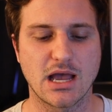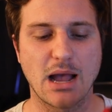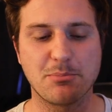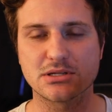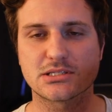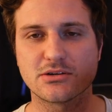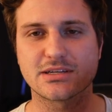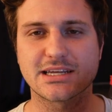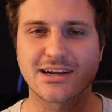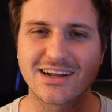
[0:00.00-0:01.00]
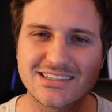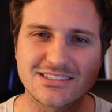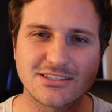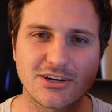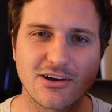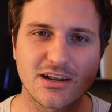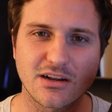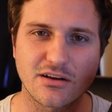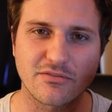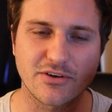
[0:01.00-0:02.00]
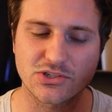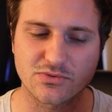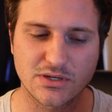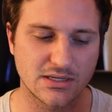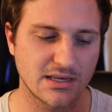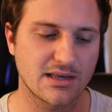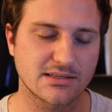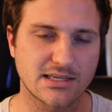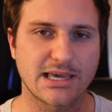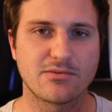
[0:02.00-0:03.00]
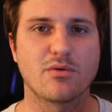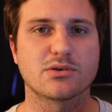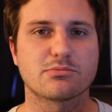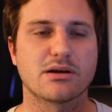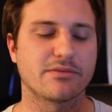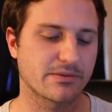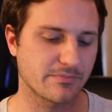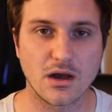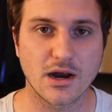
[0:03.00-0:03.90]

I put two in here, don't know how to do it on the first one, second one was perfect.